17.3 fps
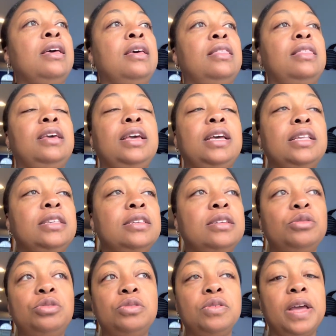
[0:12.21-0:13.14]
The kids'
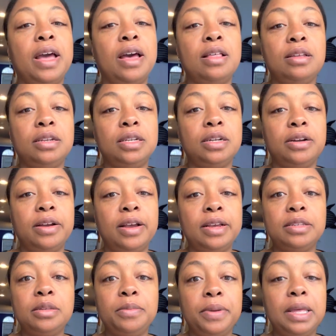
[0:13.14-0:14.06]
social calendar
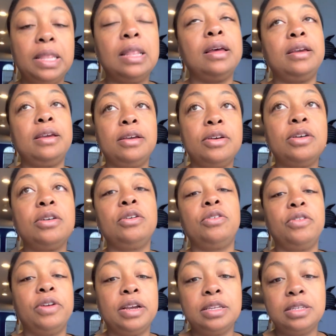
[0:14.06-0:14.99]
has been like
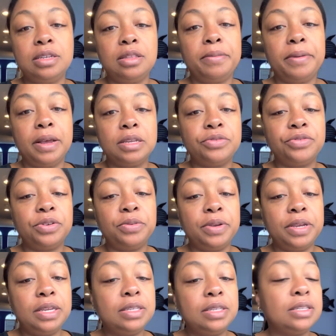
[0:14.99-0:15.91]
crazy the past few
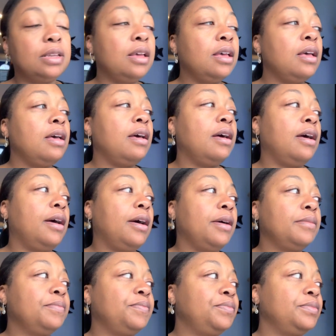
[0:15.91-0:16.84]
weeks.
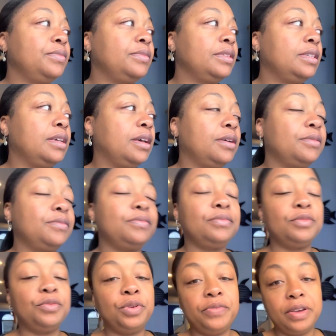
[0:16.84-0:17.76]
Um, so
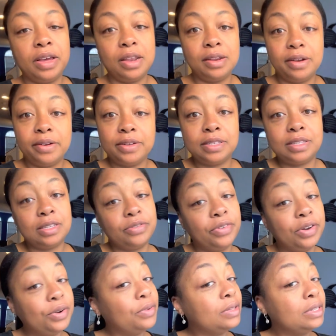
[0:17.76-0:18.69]
we've got errands to
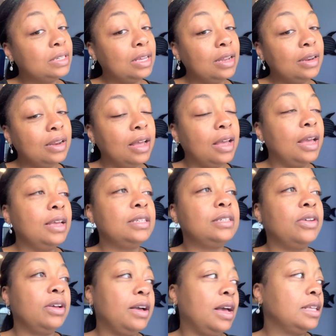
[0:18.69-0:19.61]
run on Sunday.
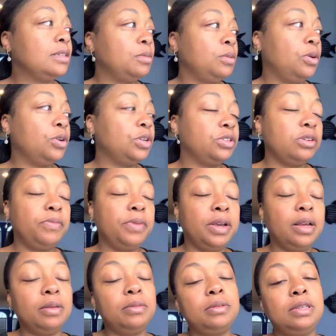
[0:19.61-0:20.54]
So I got some grocery
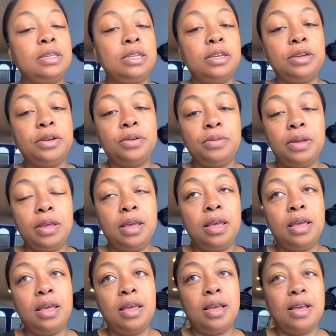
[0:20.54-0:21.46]
pickups to do.
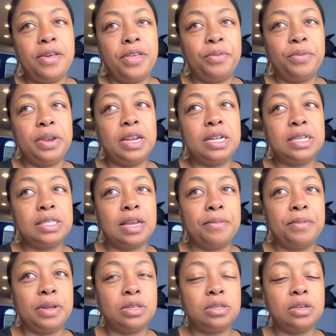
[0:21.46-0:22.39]
I think we need to
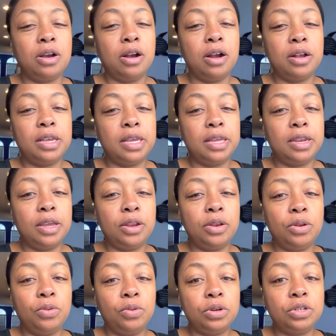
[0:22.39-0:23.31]
stop at Target
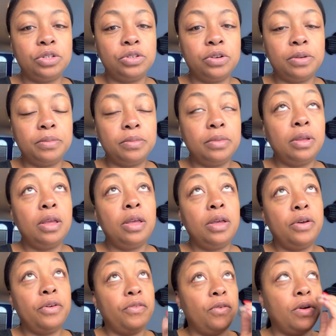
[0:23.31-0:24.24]
and Nordstrom
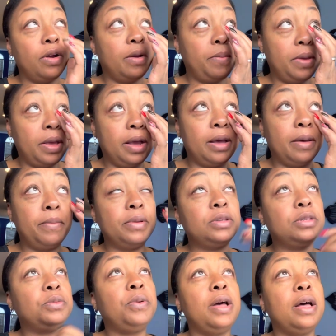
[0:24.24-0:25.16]
for a pickup
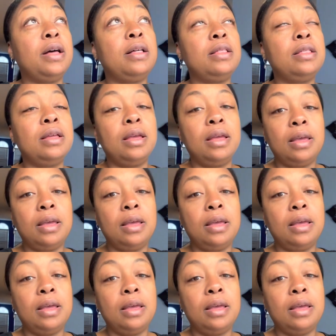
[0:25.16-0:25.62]
as well.